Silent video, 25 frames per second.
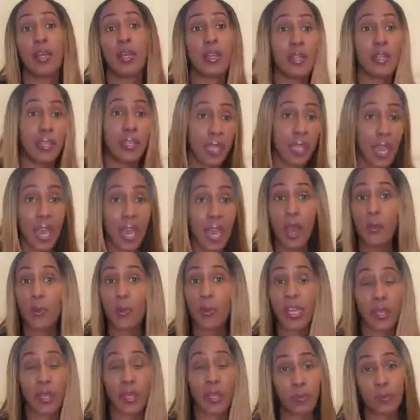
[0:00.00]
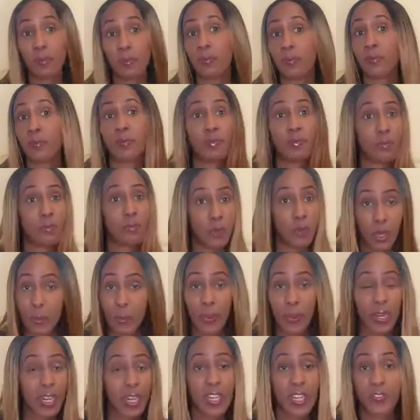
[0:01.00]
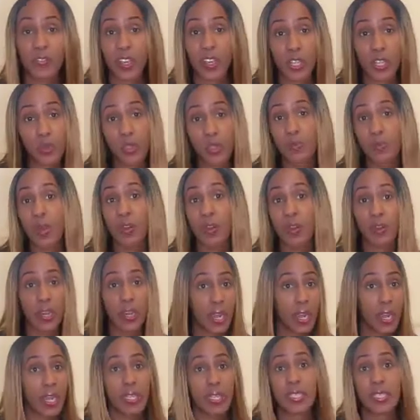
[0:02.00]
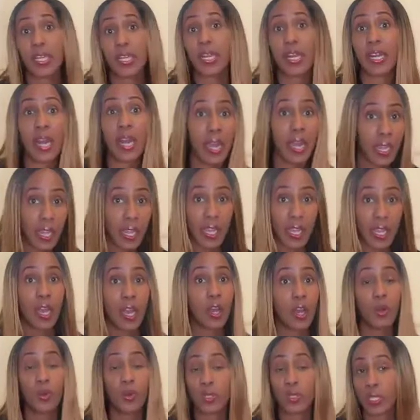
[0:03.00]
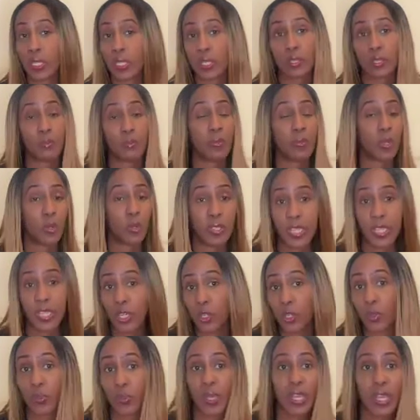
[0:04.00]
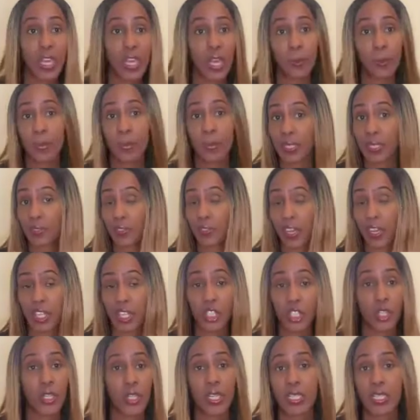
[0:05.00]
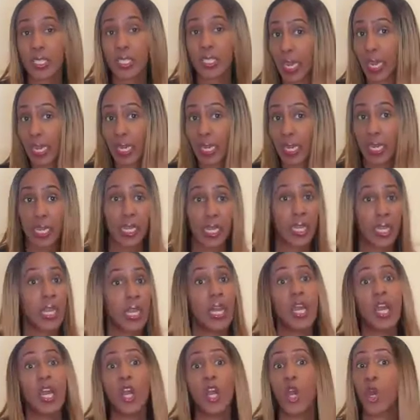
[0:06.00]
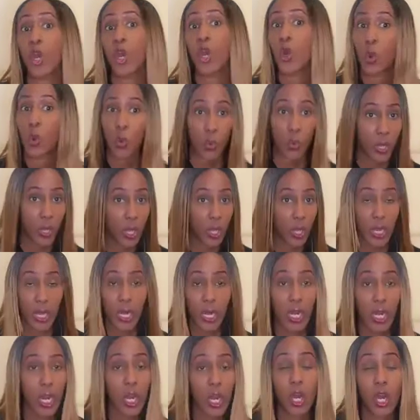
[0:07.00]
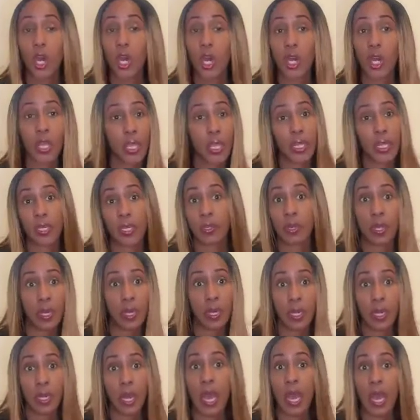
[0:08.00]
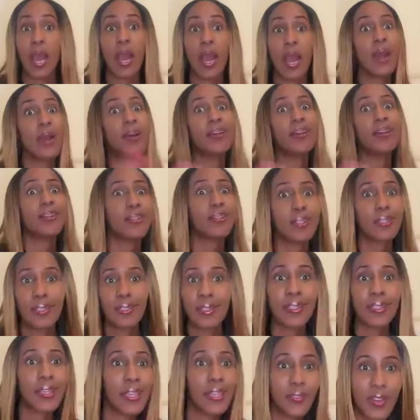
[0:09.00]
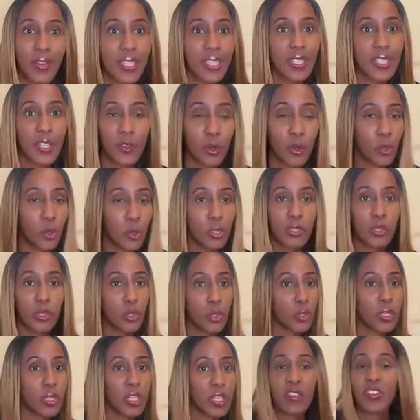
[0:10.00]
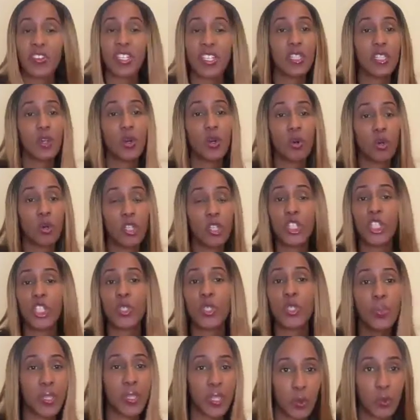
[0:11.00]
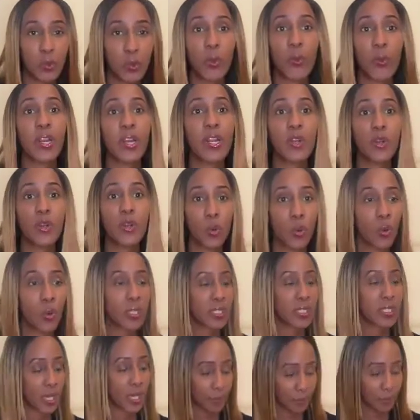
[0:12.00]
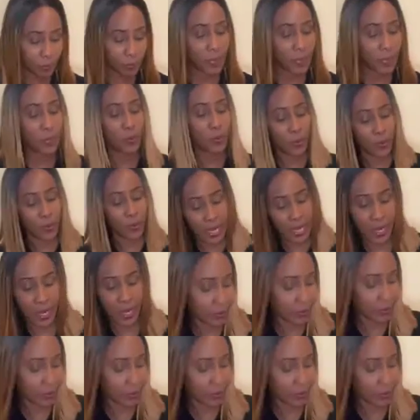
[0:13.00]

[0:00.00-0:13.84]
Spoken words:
yeah, we caught up at an event with Maria and started hanging out. And because I do makeup and fashion and styling, we got along and da da da. Give us the whole story. Give us the whole spiel. We want to know what's up. We know, yeah.